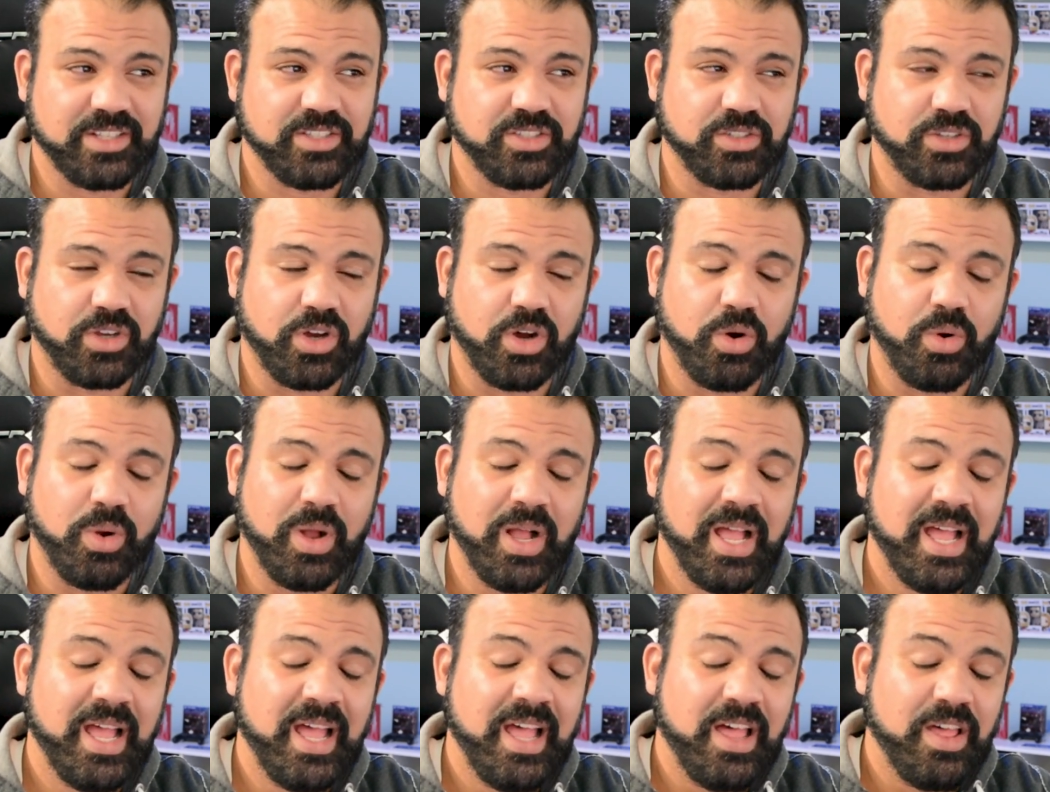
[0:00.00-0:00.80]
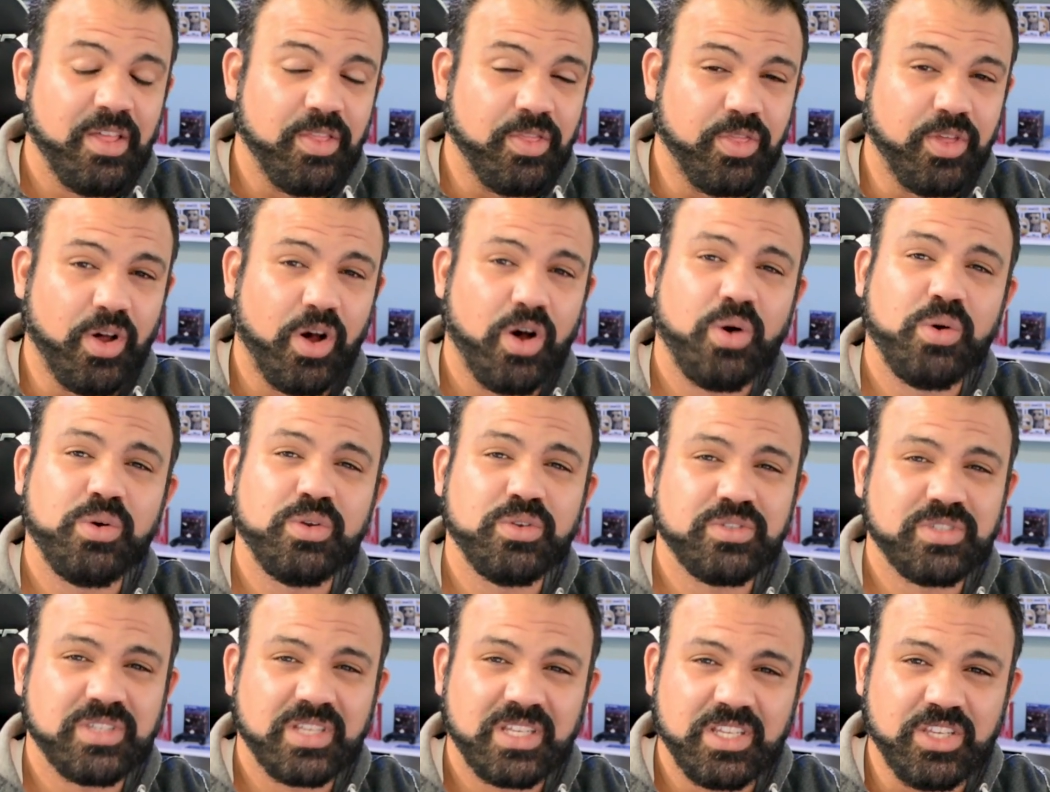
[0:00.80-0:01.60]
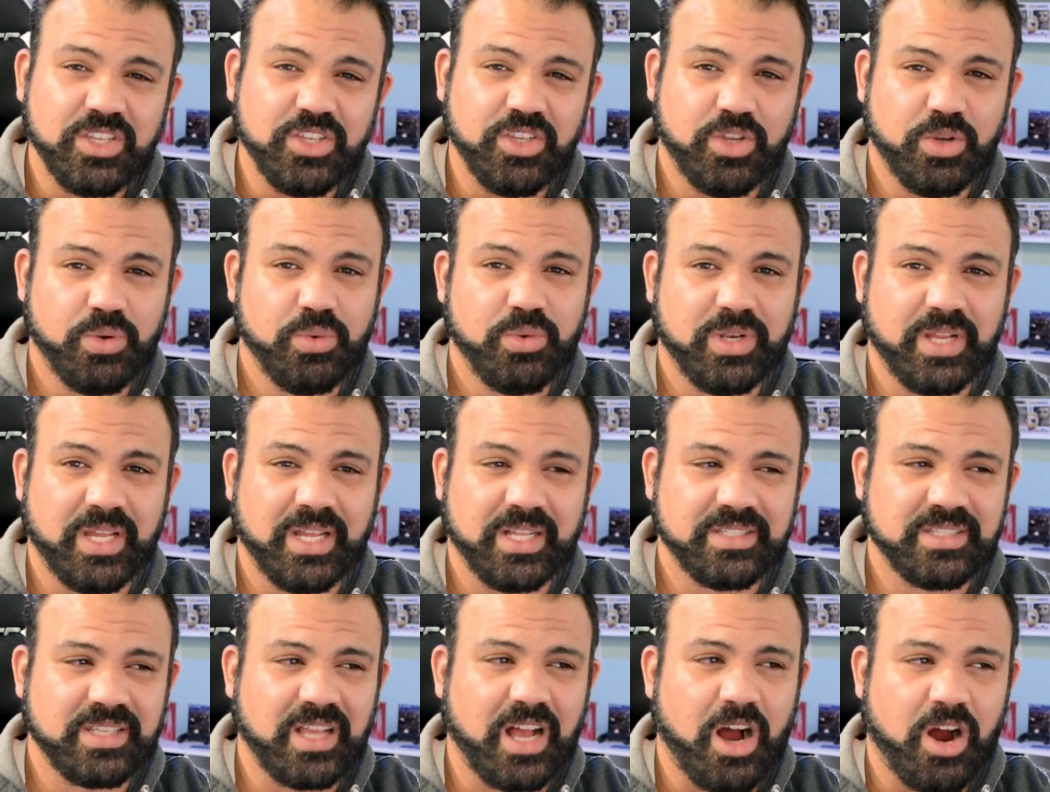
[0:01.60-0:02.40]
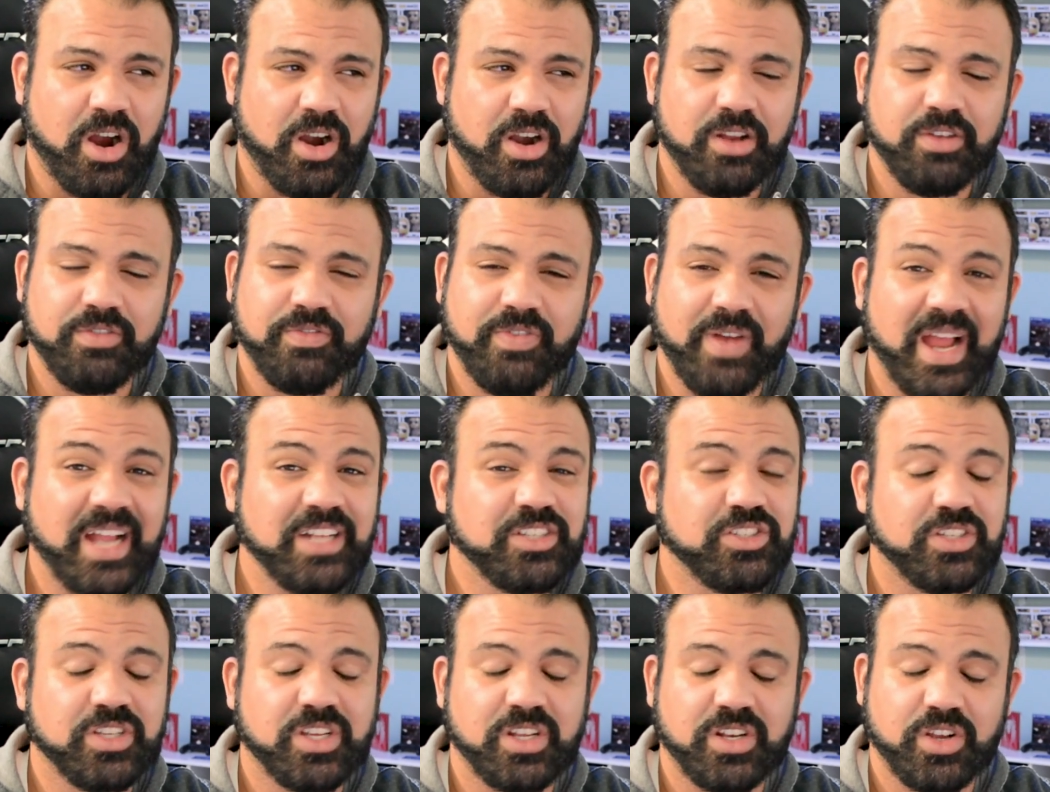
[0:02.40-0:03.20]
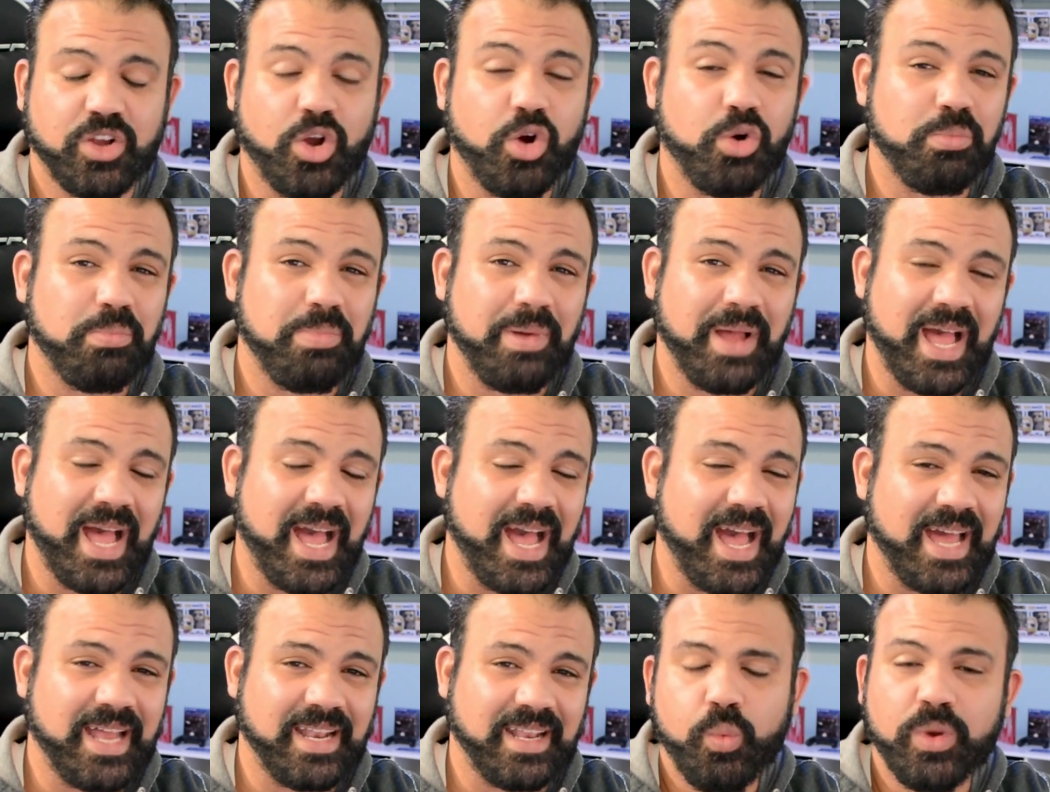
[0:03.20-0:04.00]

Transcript: So those units are eventually going to go bad.